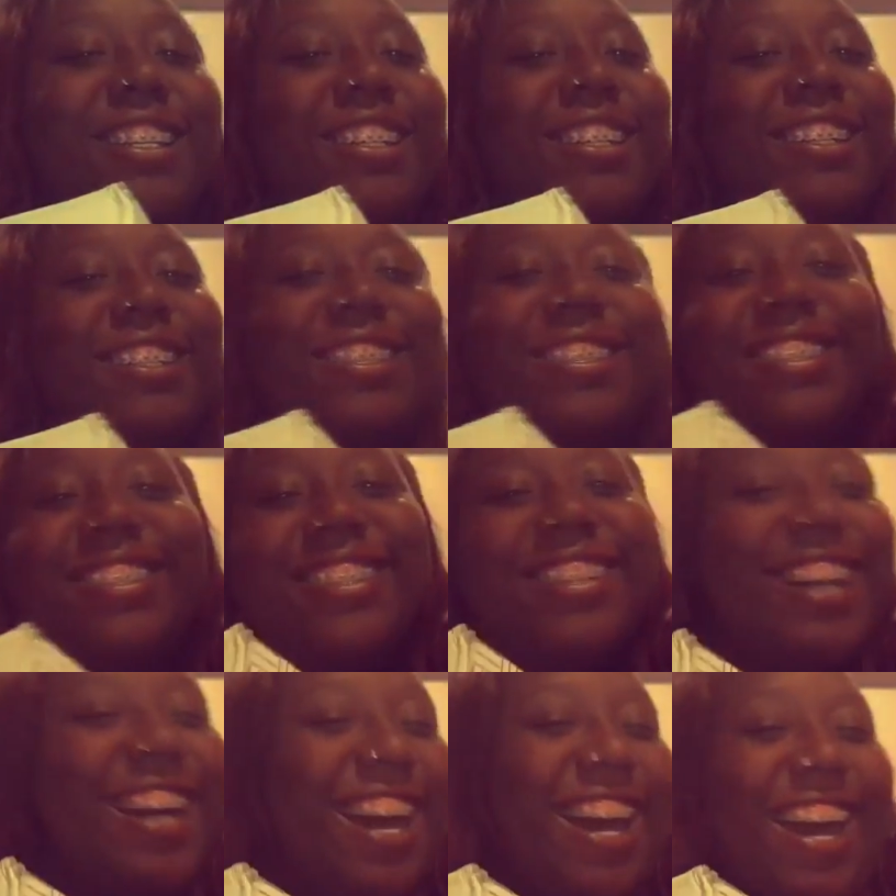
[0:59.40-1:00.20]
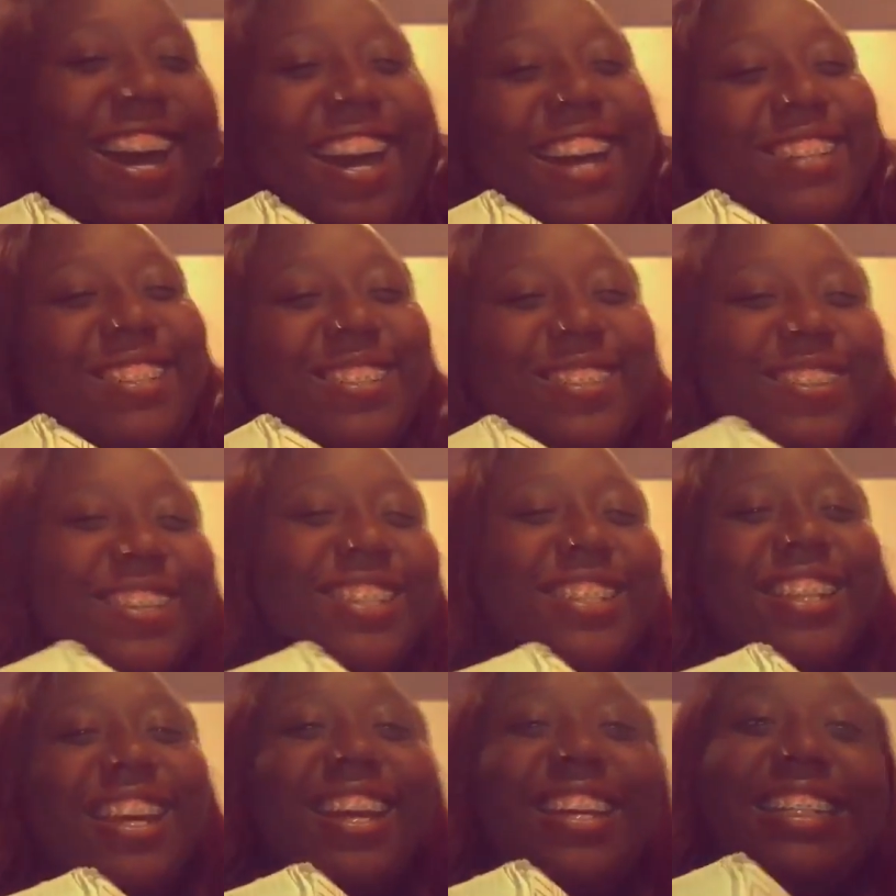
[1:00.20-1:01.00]
I'm so
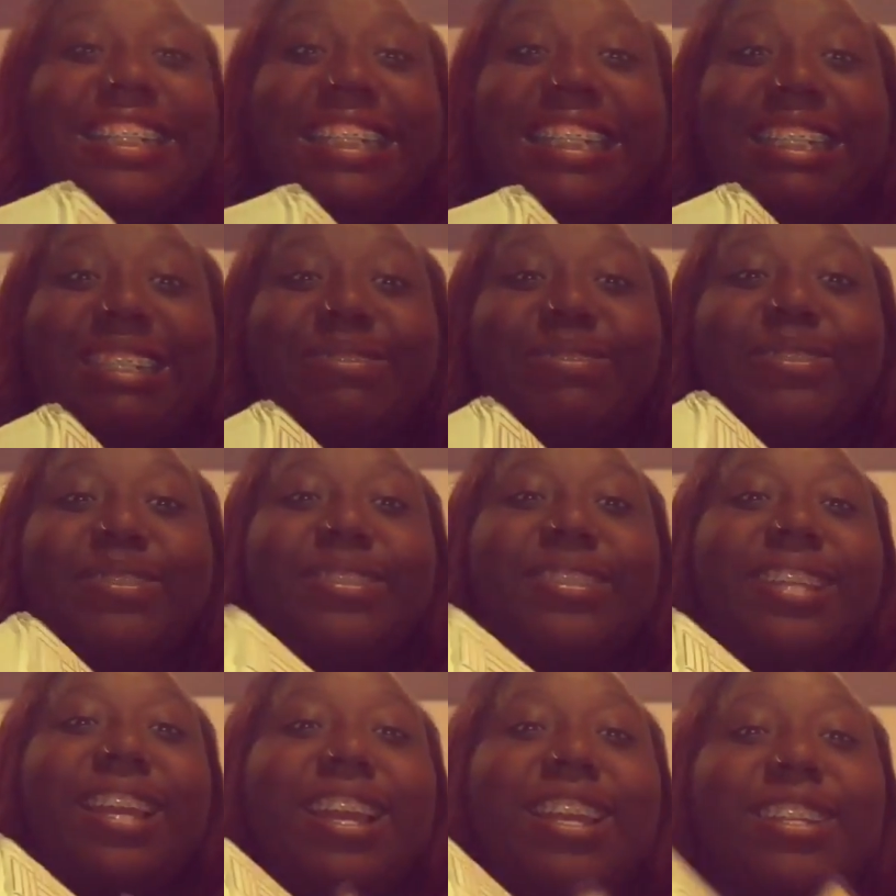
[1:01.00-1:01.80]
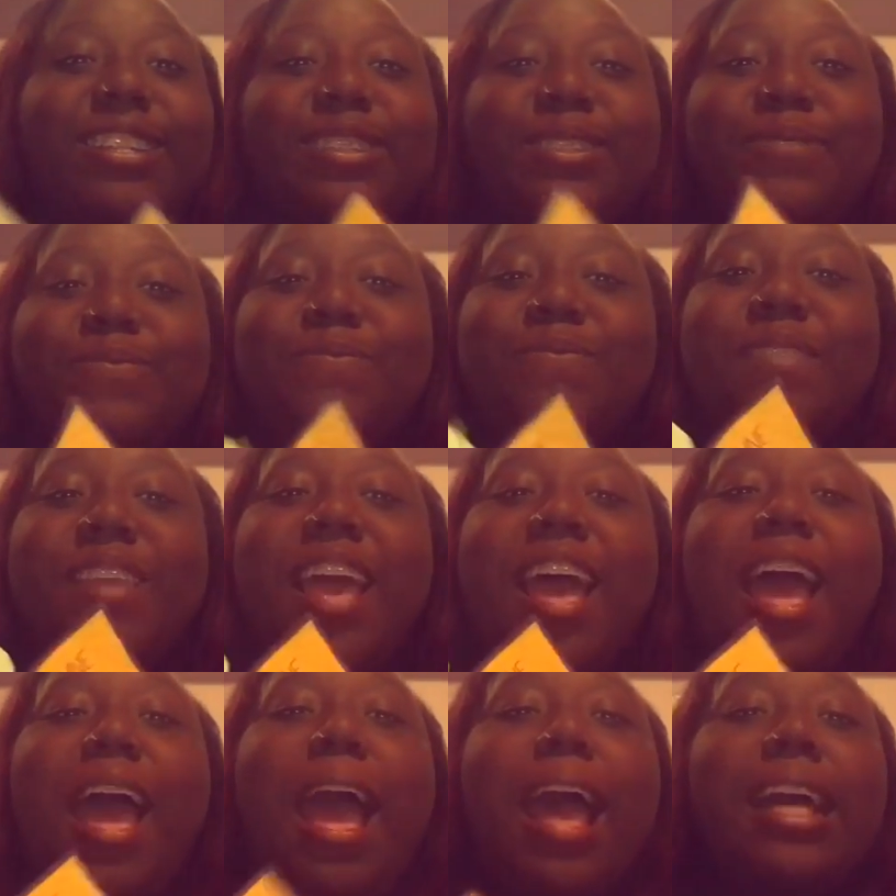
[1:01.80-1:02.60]
excited. I'm so scared.
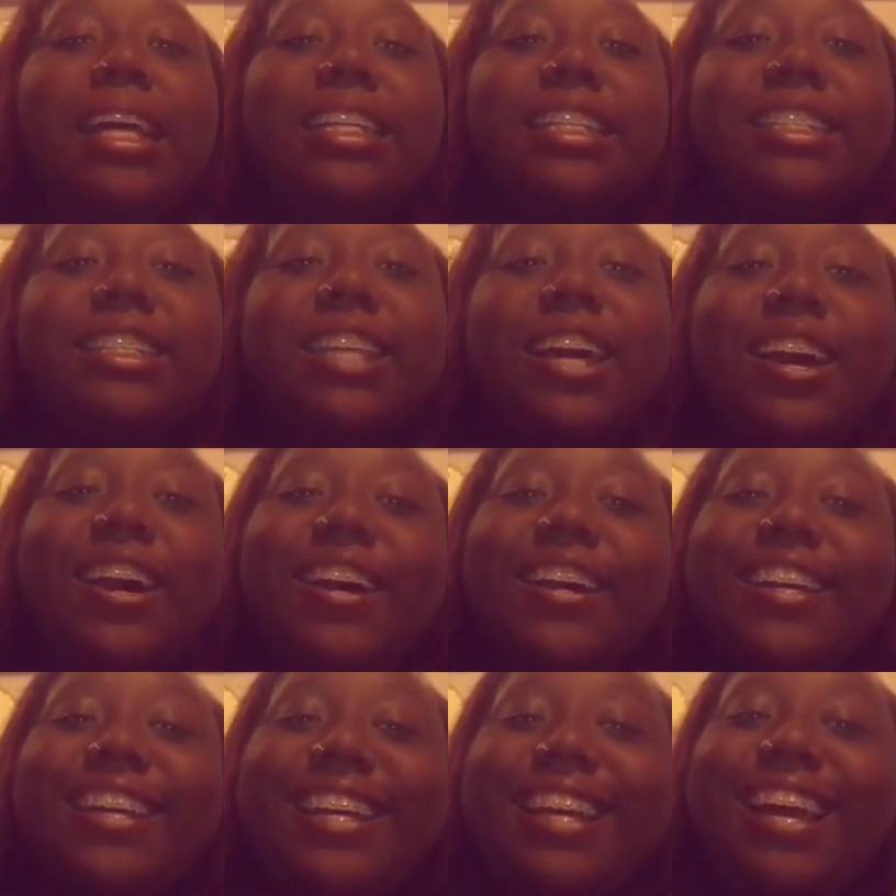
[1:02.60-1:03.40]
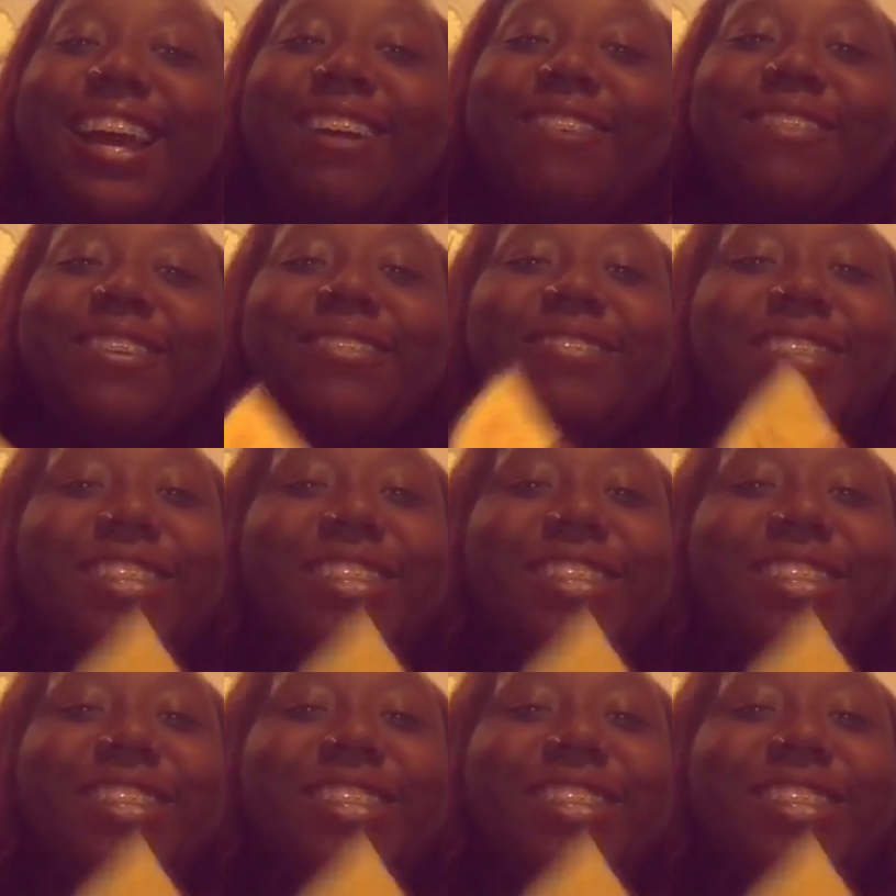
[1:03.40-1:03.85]
So, yeah, I'm going